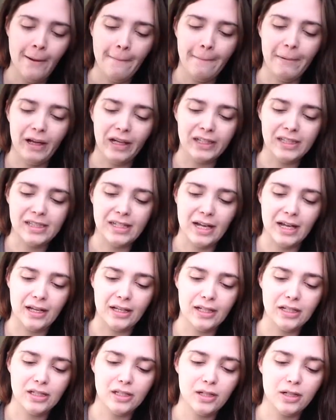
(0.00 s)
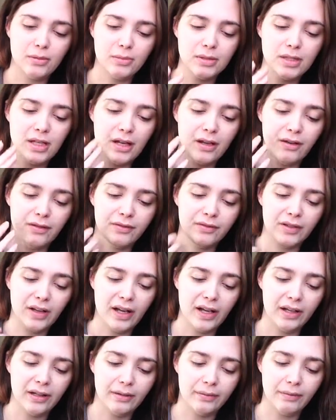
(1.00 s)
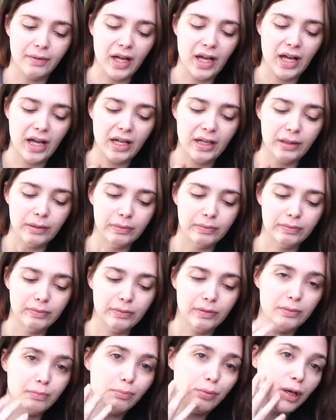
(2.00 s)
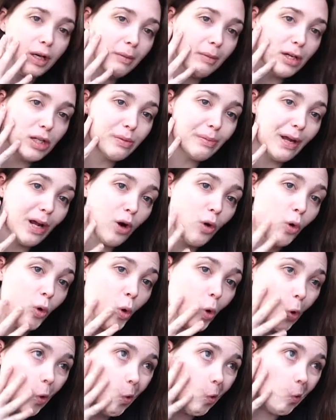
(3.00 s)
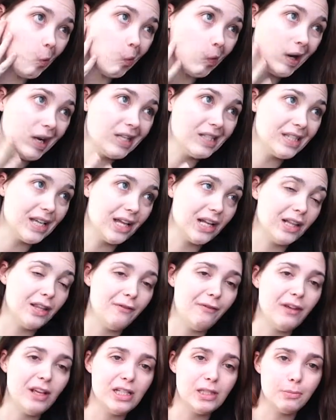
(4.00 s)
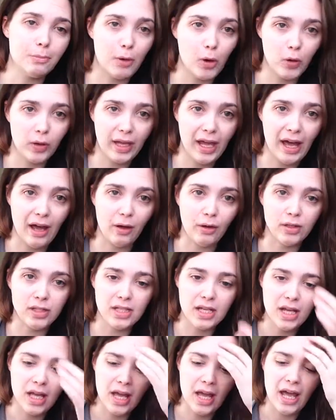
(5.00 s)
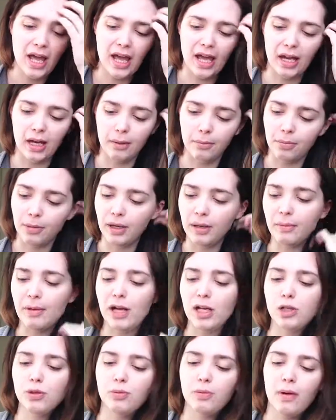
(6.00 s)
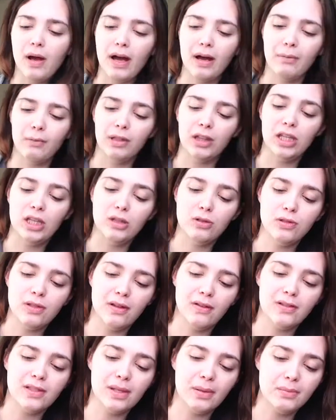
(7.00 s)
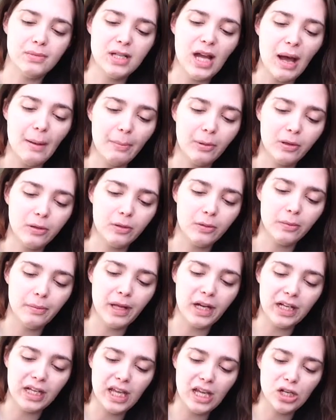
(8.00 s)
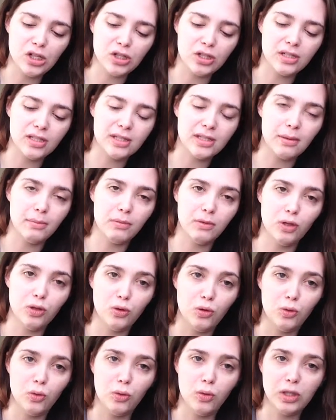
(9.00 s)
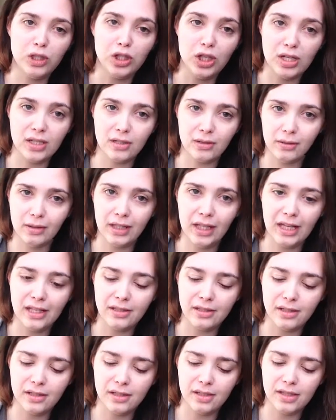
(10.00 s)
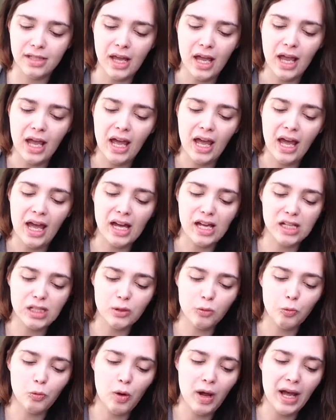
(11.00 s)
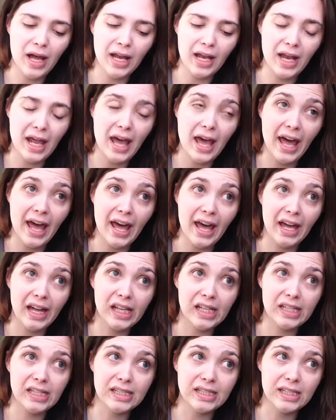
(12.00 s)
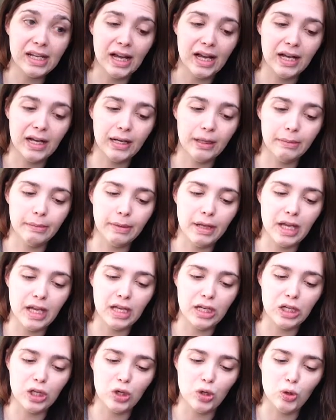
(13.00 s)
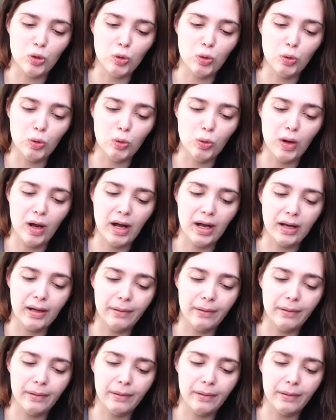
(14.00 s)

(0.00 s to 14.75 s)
but in terms of I pretty much my whole right side of the face broke out, and pretty much with the use of some topical medications, some new gentle cleansers, as well as a new